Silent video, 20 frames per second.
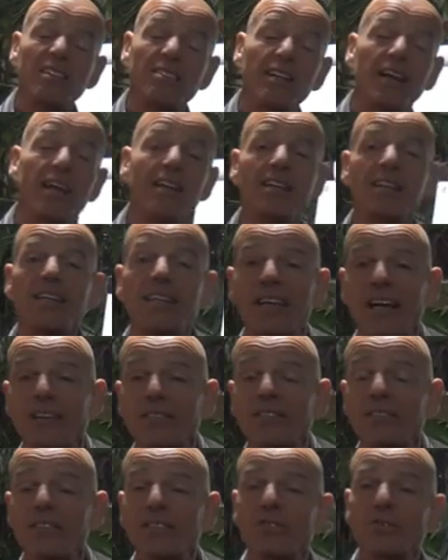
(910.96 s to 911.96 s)
10,
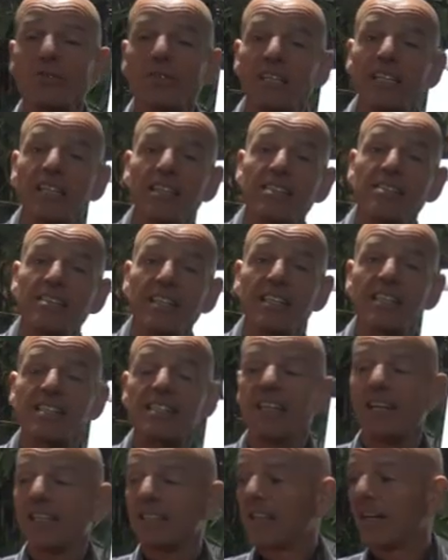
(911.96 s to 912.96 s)
11 degrees.
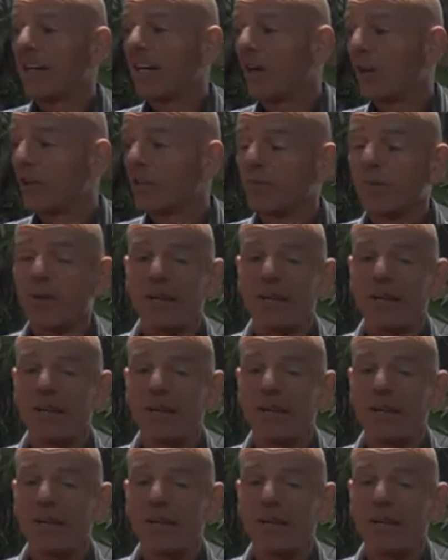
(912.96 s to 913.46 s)
Inside the house,